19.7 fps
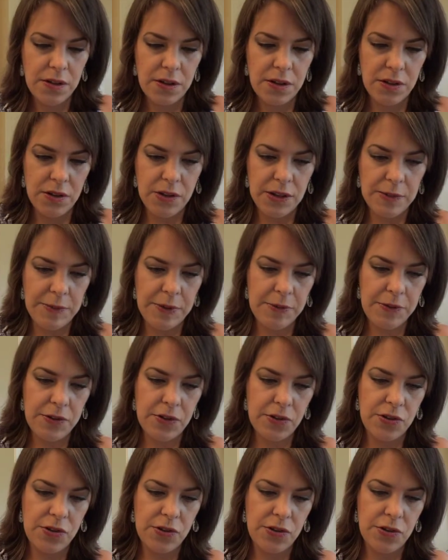Okay, maybe
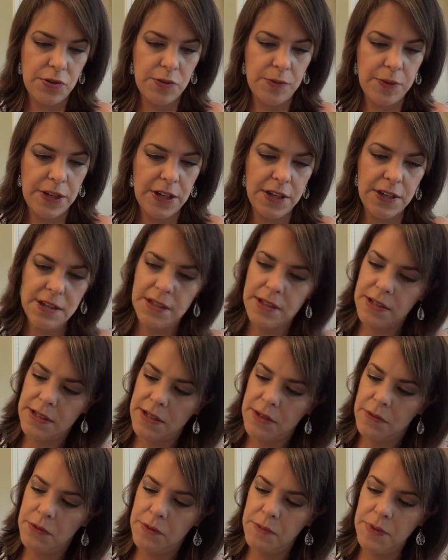there's two mattes. Is
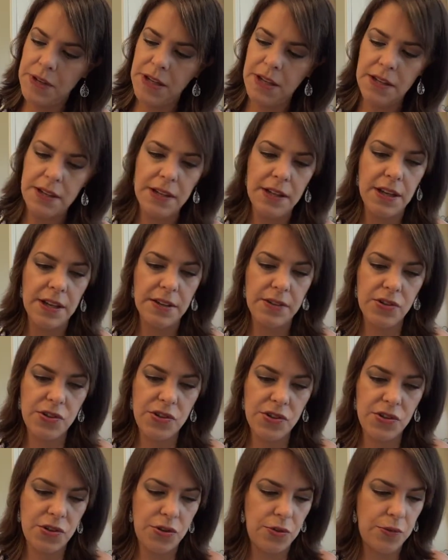that one matte? Yeah, there's
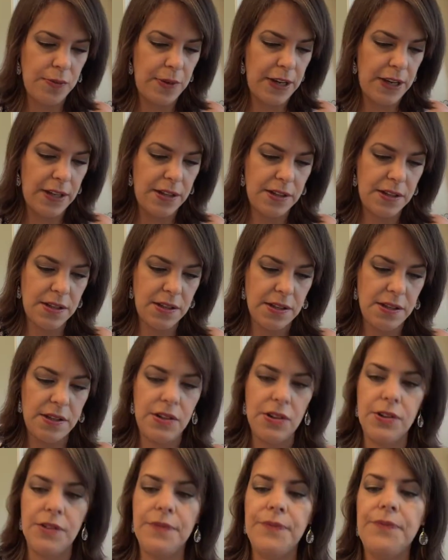two mattes in
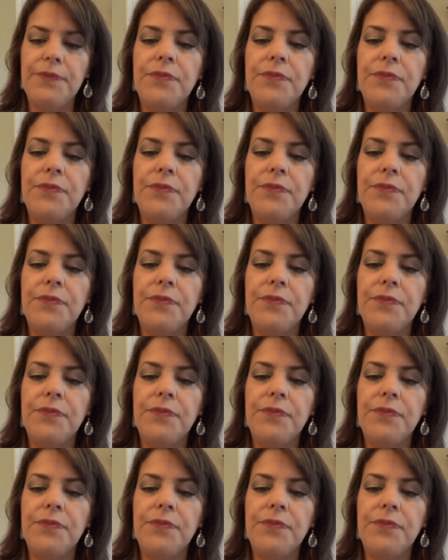here.